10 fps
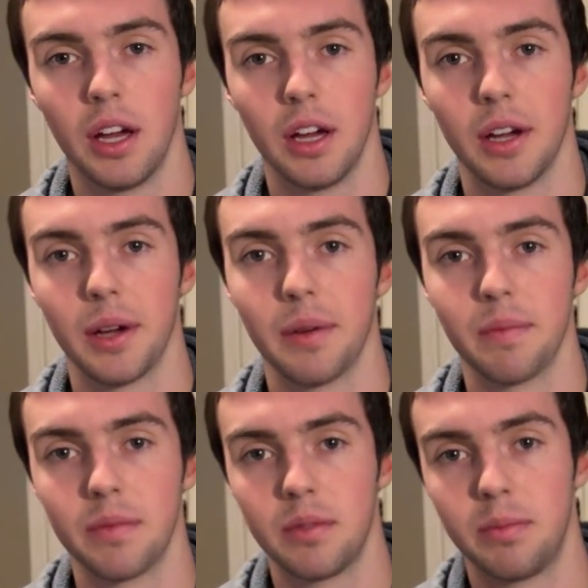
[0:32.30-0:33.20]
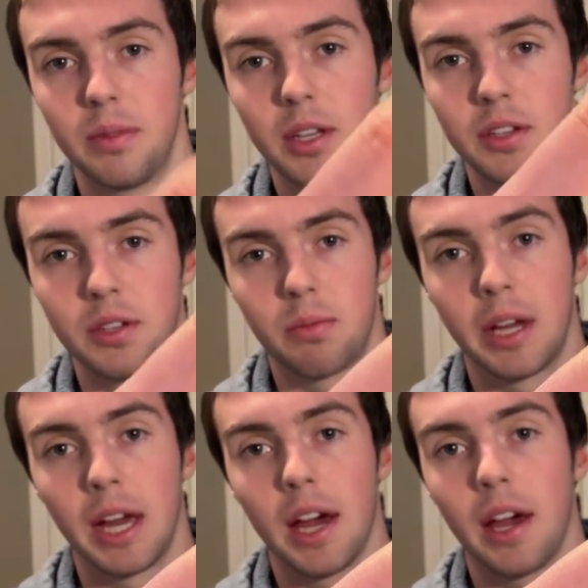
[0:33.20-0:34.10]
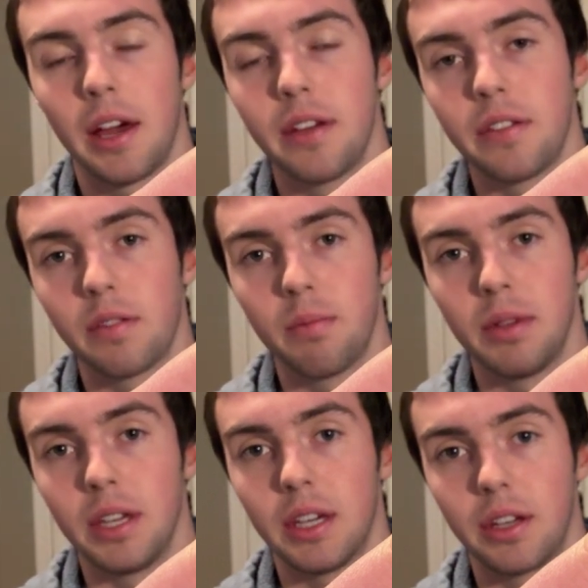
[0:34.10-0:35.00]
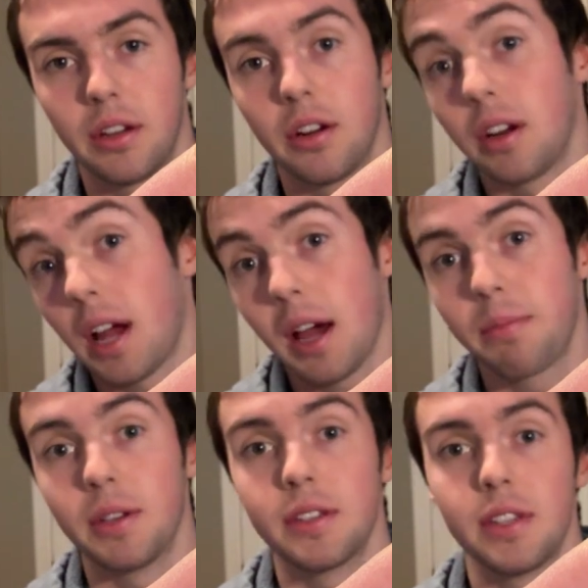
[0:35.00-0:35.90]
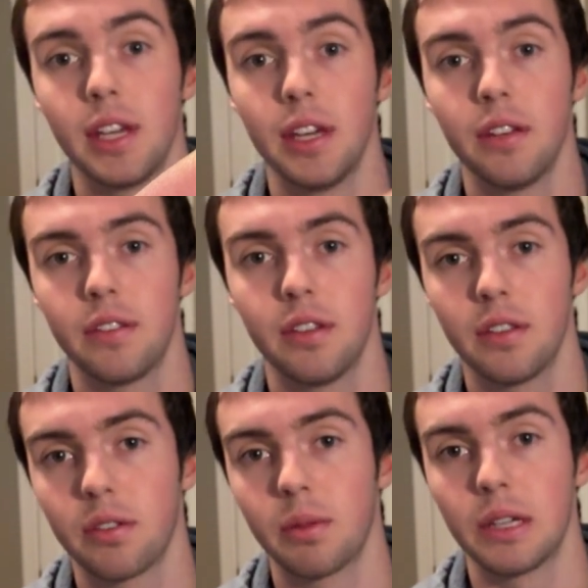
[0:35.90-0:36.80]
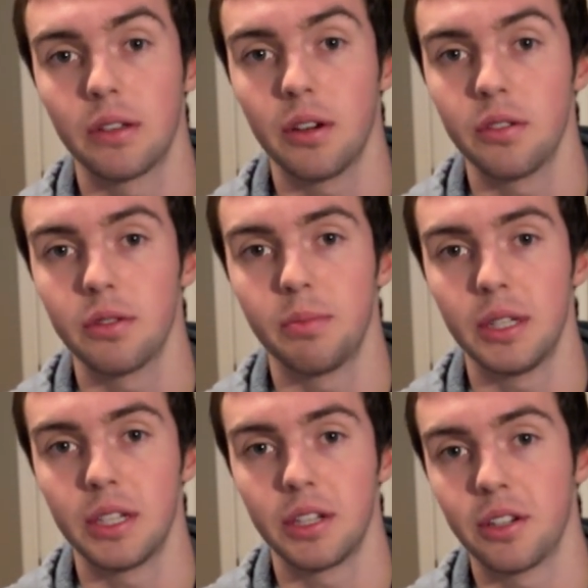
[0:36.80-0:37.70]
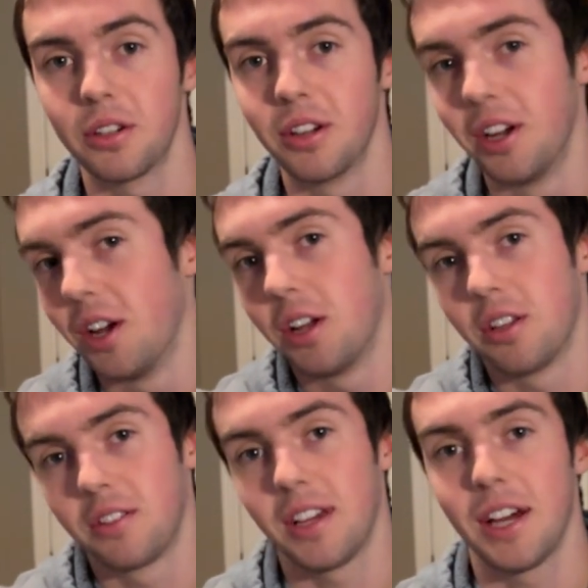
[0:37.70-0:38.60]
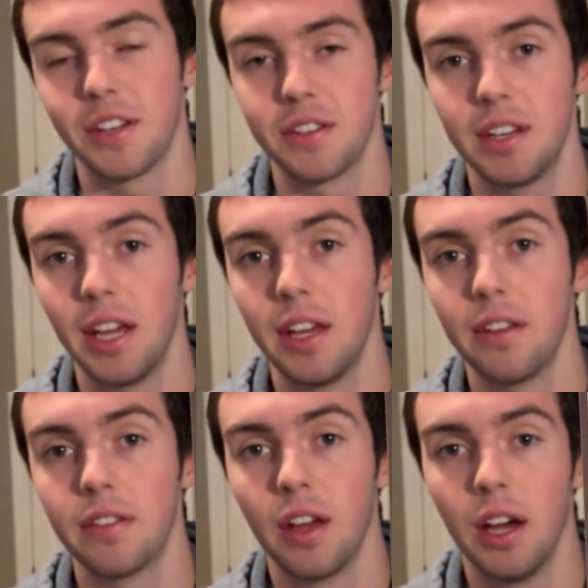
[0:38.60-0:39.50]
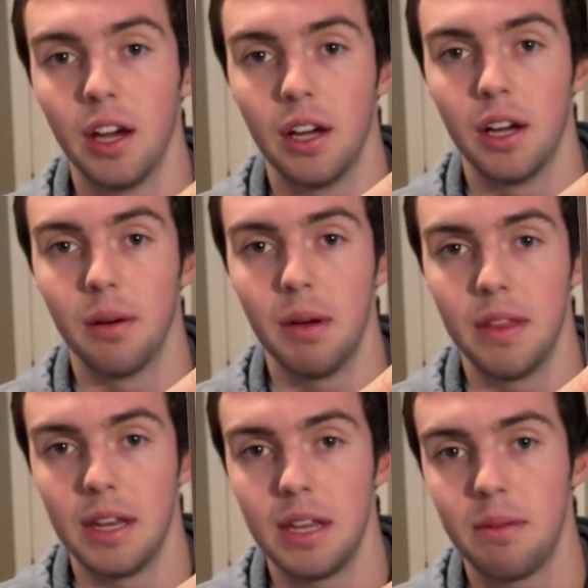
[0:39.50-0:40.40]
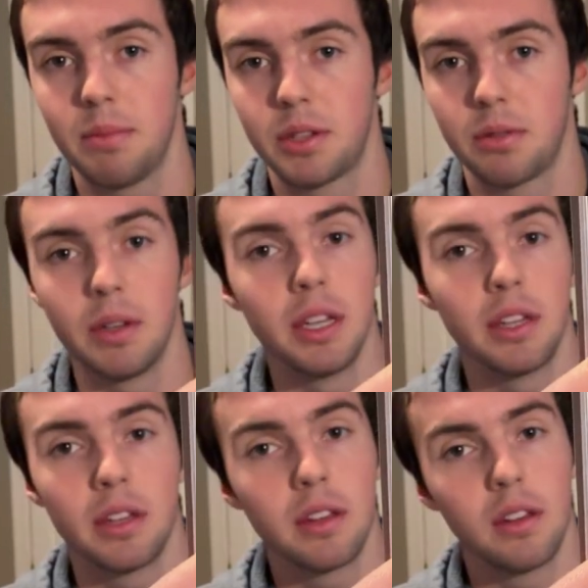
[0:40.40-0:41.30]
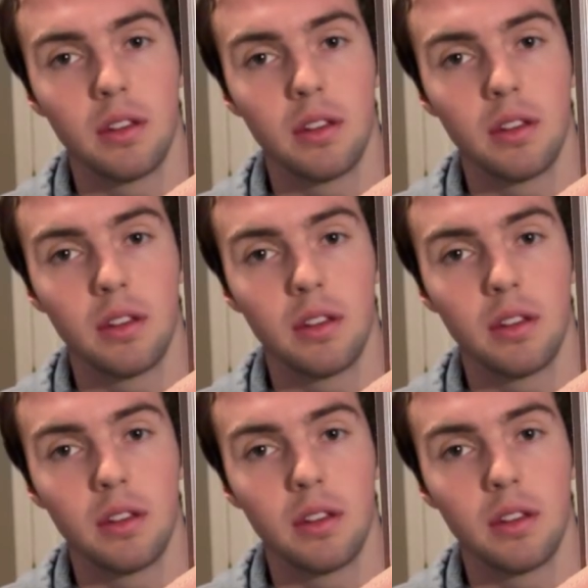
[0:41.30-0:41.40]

the swing highs being your happiest days and the swing lows being your saddest days. And then in between,